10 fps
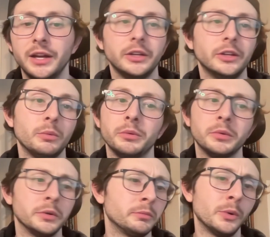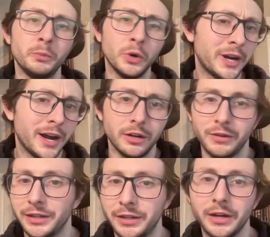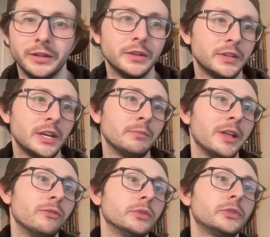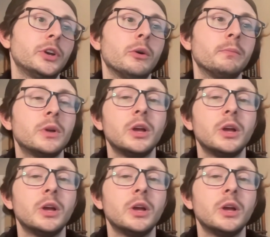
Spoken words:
you know, we're kind of right there at the same level. So,